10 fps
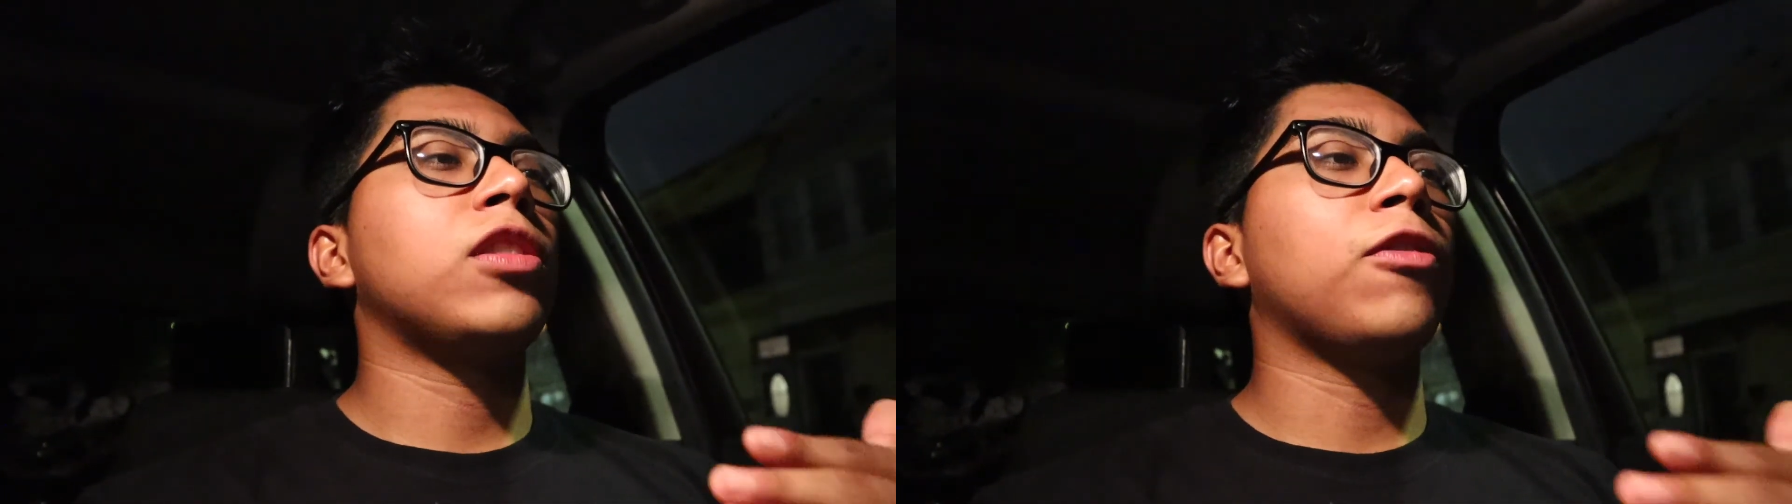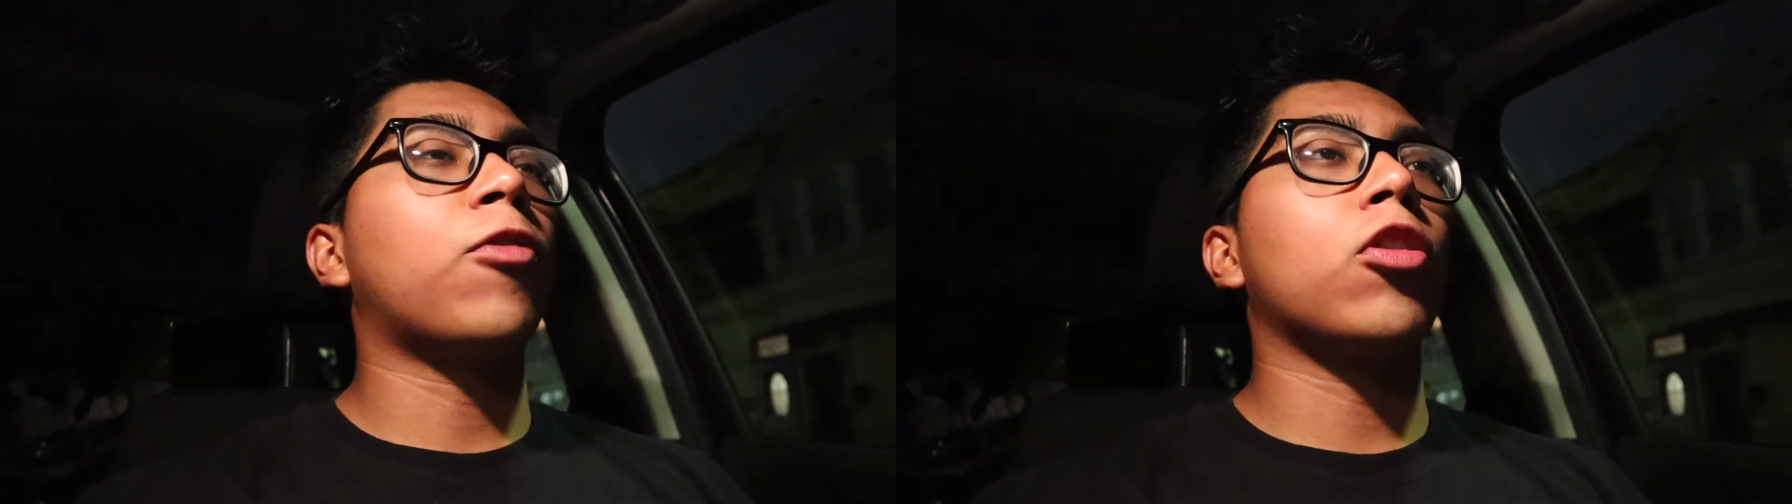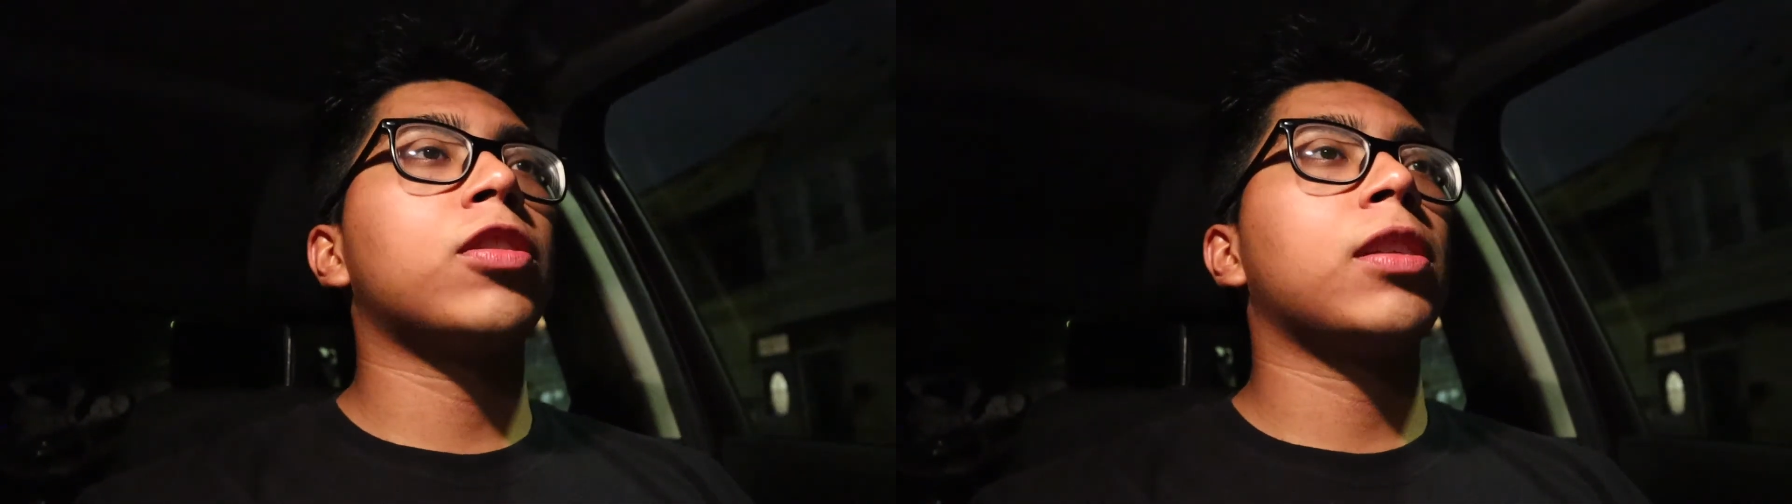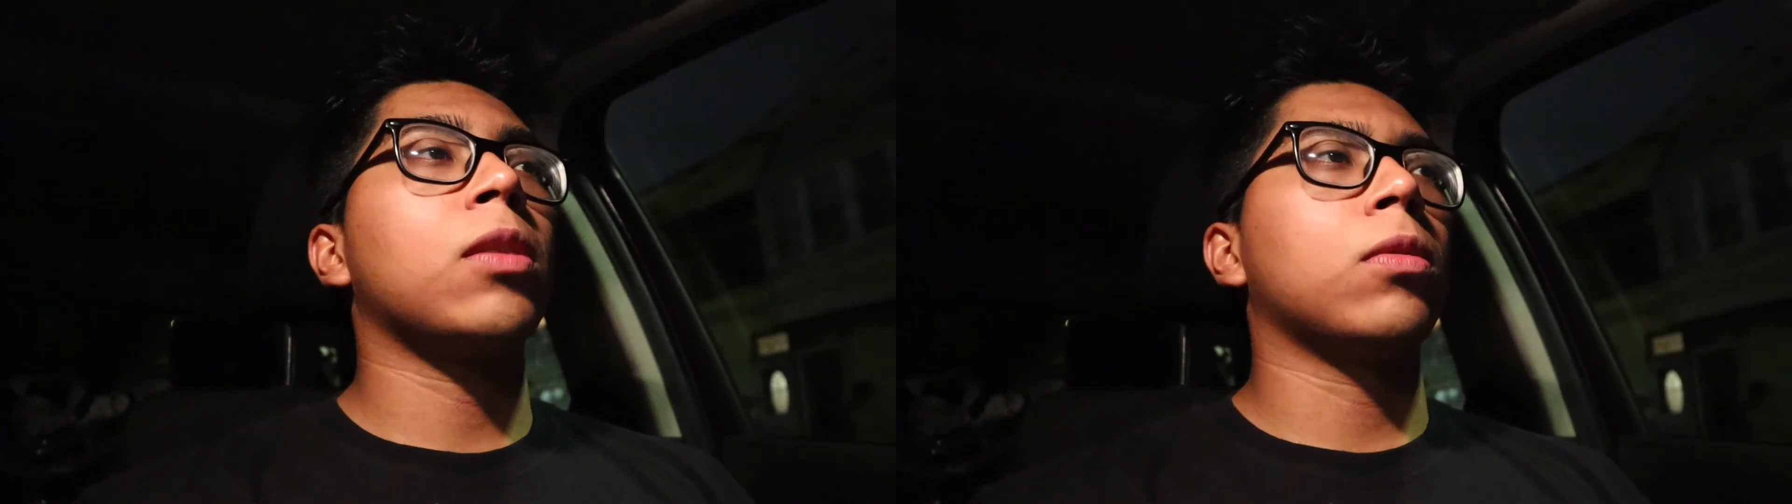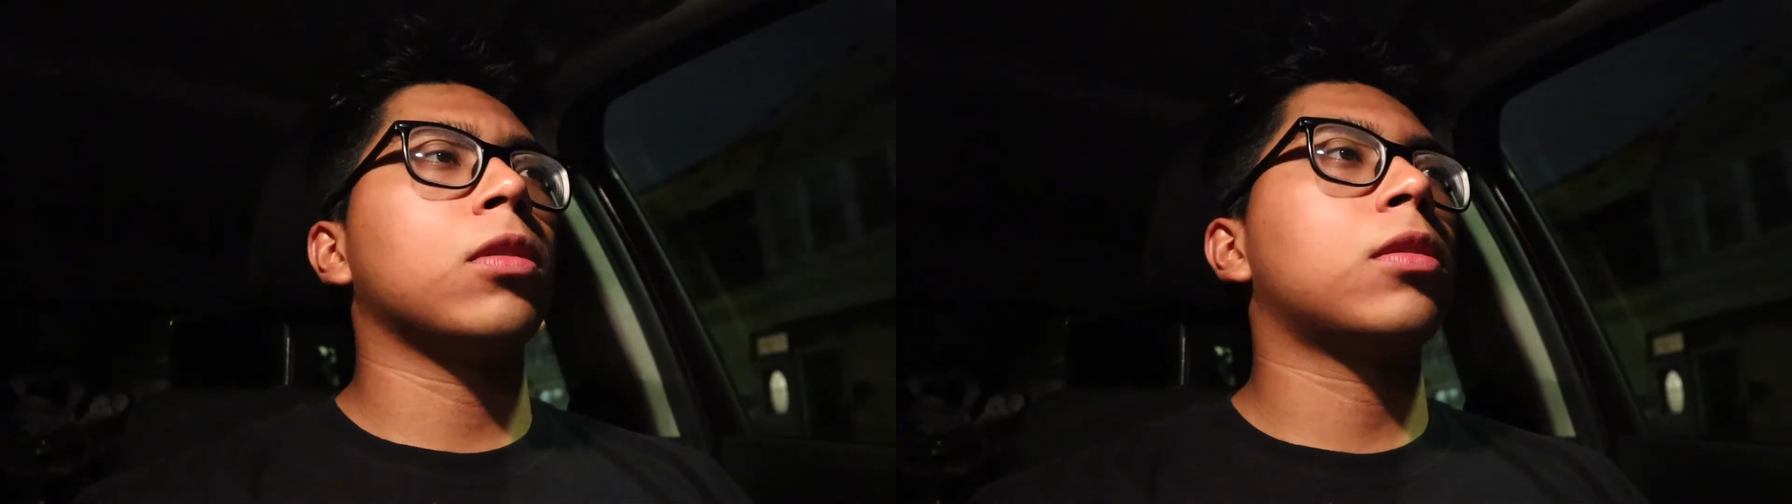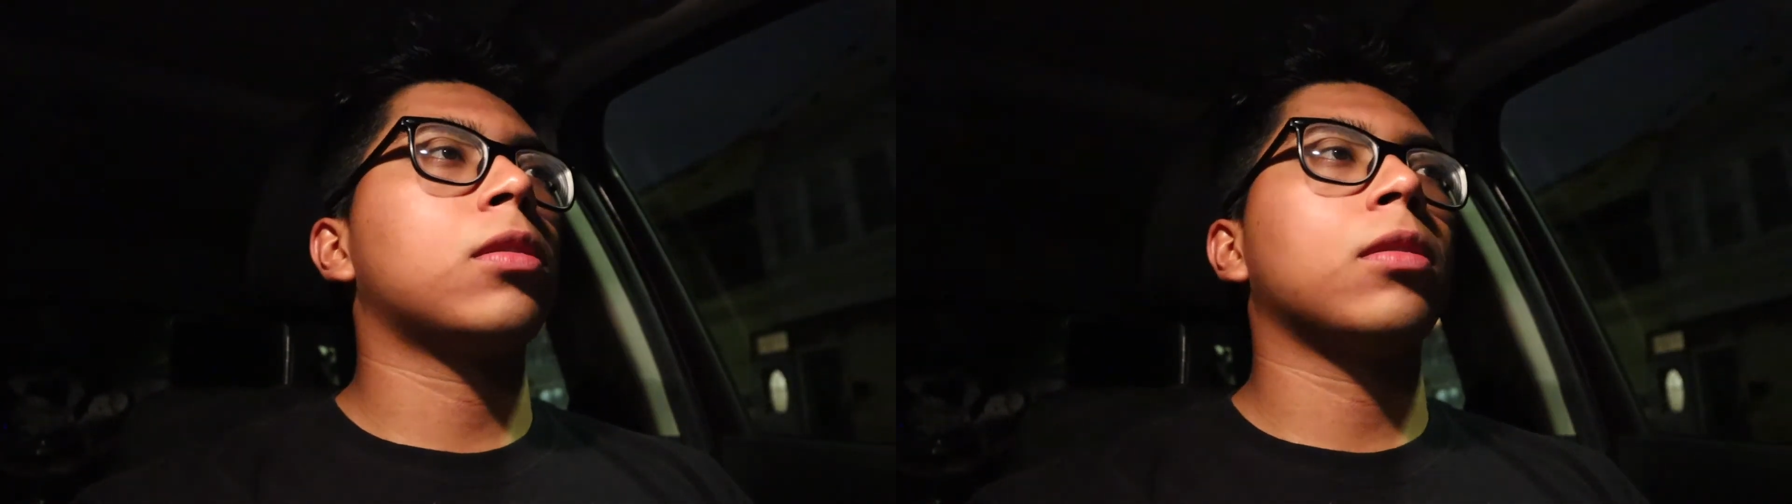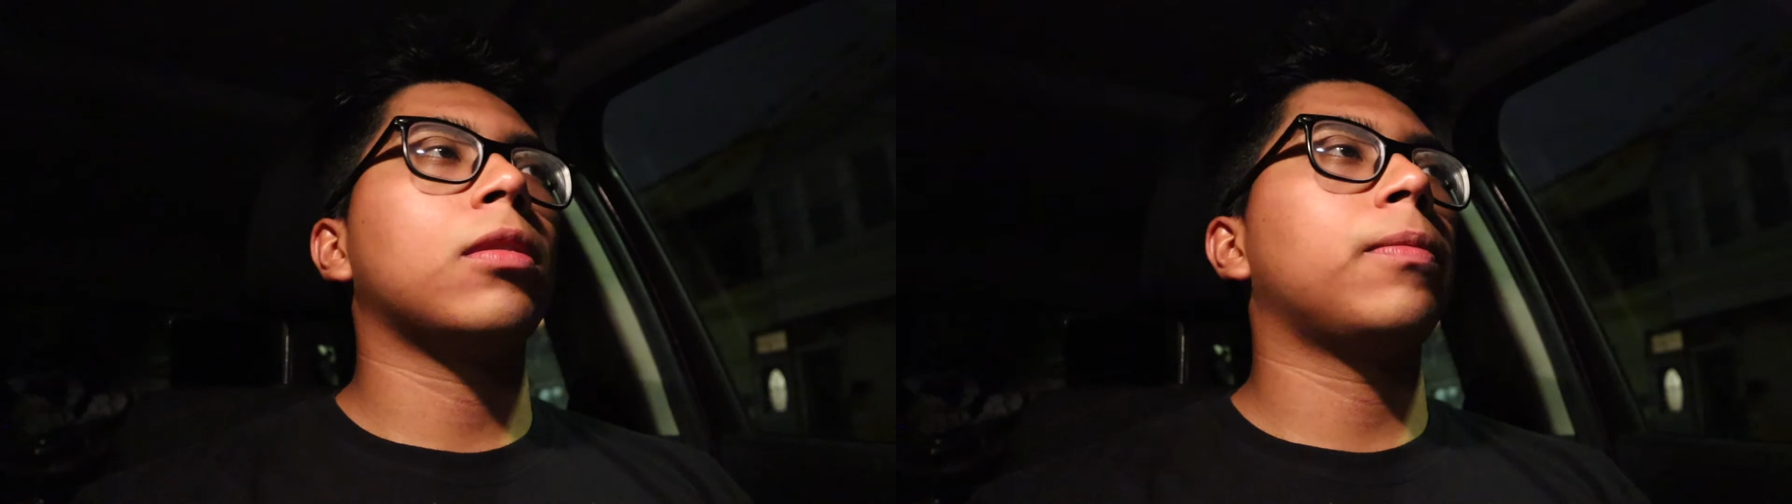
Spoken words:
the first set was